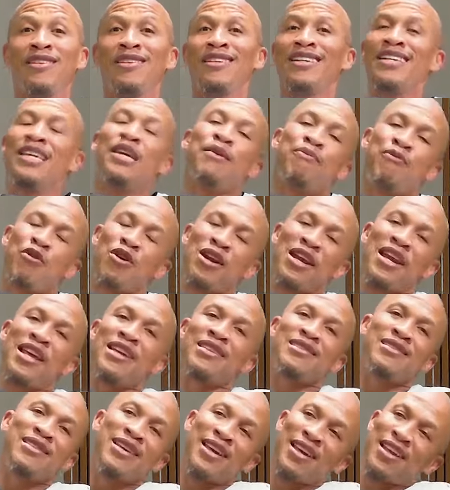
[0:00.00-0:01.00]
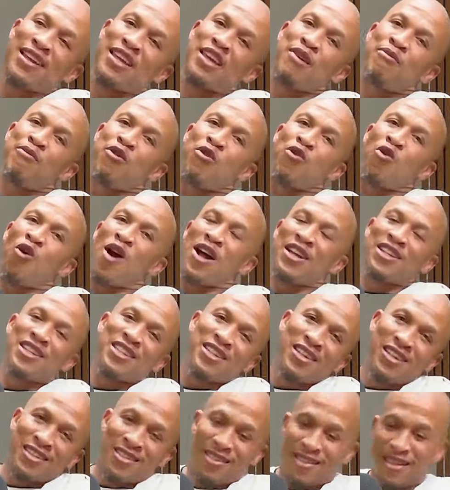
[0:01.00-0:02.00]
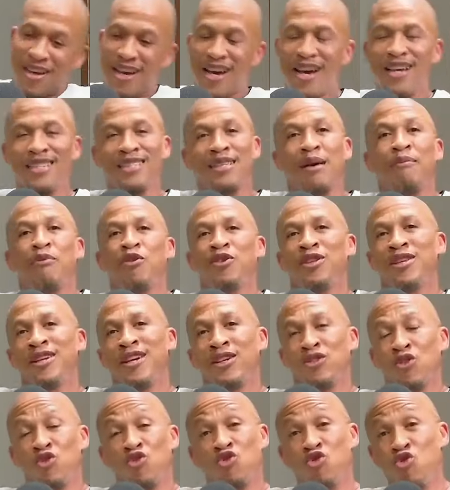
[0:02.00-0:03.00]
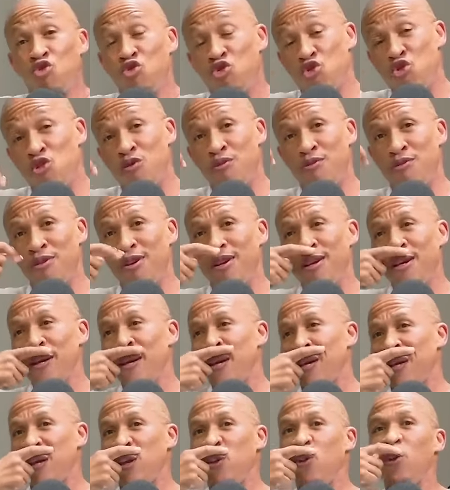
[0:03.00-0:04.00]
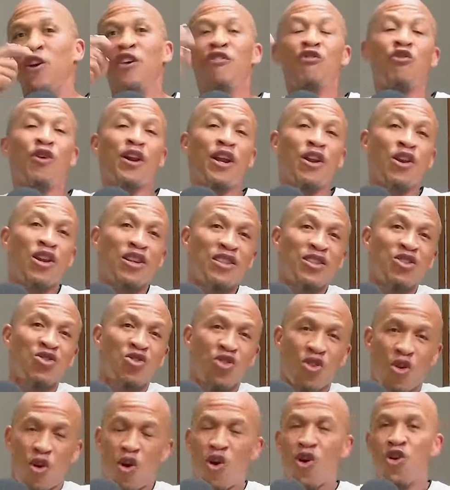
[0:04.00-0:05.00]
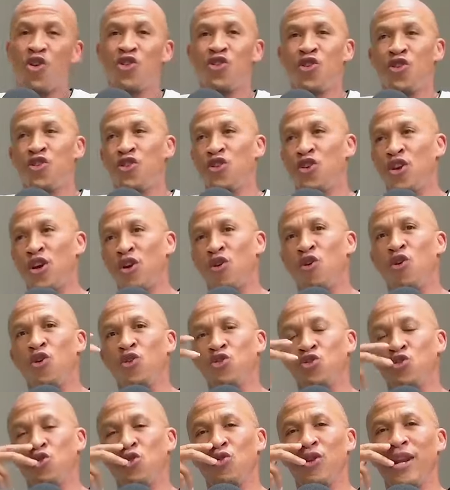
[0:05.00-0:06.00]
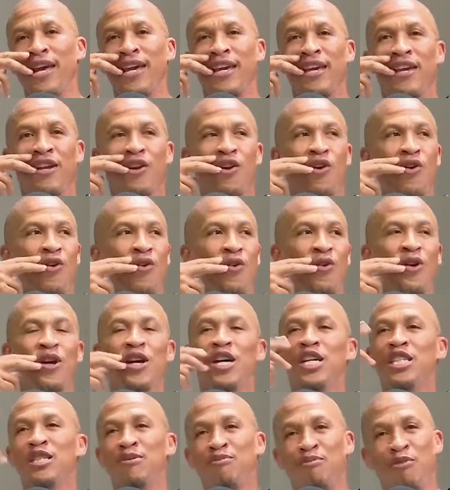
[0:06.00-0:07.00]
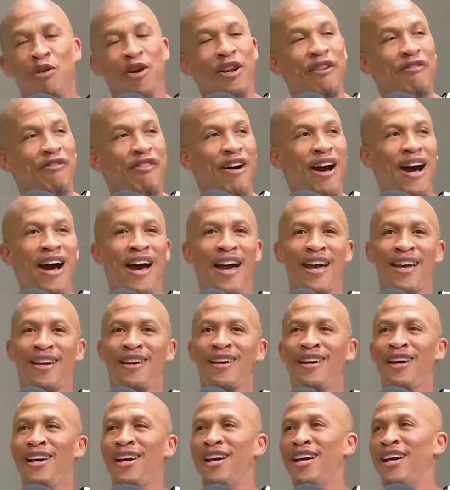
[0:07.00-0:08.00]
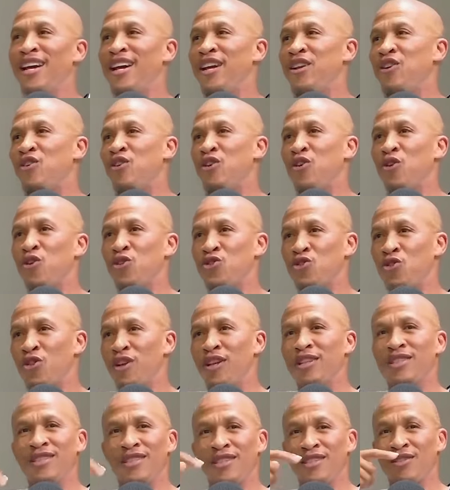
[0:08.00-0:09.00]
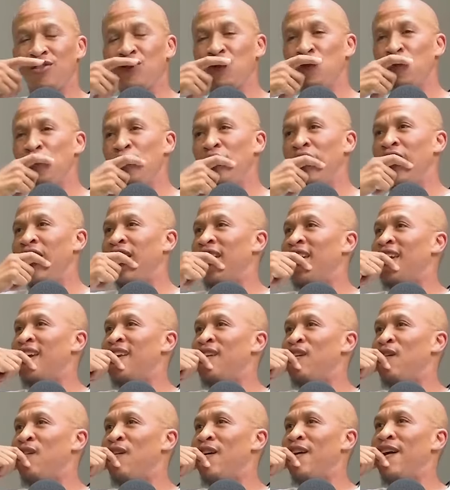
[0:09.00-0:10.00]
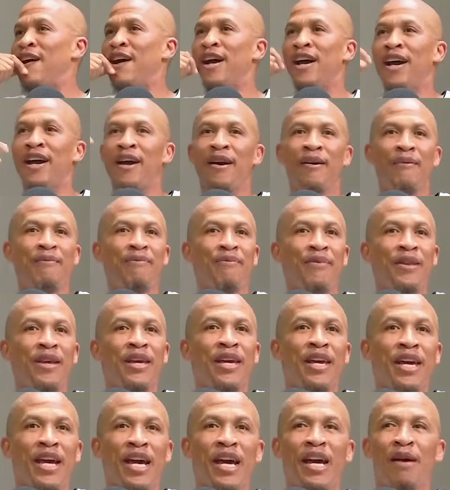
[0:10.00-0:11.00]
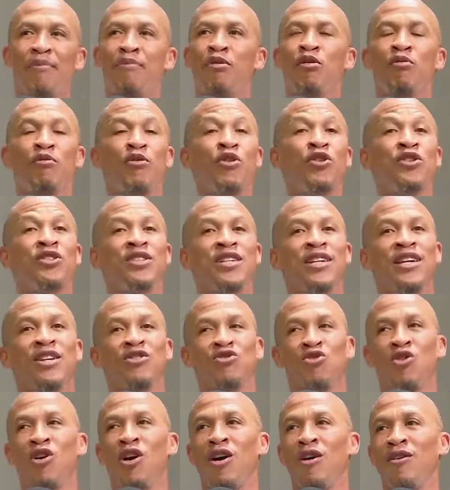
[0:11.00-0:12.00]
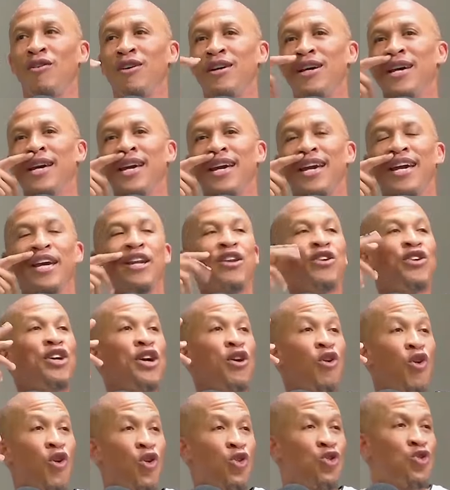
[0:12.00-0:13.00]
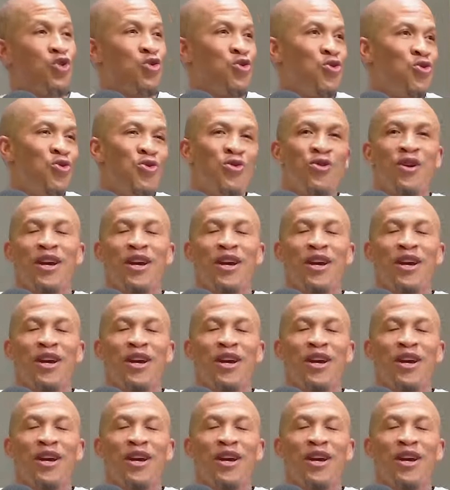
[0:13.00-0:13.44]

keep on listening and keep on watching us supporting us on youtube you know if you want to listen to the audio you can go to like you know spotify and you can also listen to like you know uh, apple music as well and you can go to